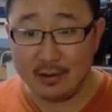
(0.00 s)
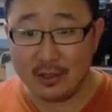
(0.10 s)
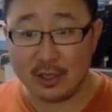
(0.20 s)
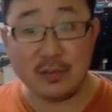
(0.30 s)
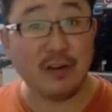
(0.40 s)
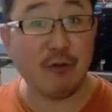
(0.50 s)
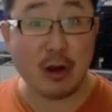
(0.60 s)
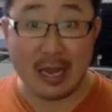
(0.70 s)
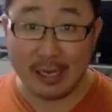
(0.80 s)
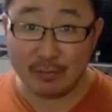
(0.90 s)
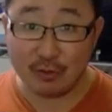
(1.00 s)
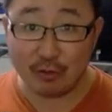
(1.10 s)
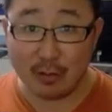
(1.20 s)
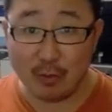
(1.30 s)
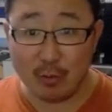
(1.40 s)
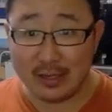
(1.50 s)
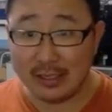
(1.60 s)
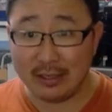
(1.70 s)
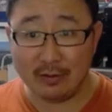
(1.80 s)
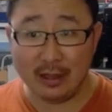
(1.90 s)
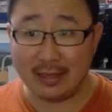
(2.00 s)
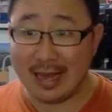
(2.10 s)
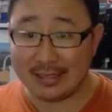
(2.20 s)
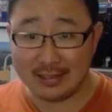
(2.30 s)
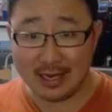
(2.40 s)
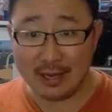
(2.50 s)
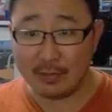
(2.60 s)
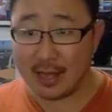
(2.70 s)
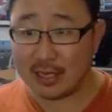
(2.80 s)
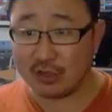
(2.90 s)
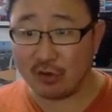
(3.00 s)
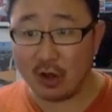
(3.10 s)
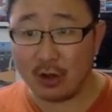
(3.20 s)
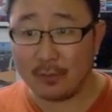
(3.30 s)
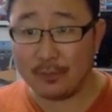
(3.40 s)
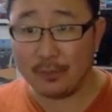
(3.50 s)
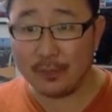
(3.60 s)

Some different names from what we did last time, last fall.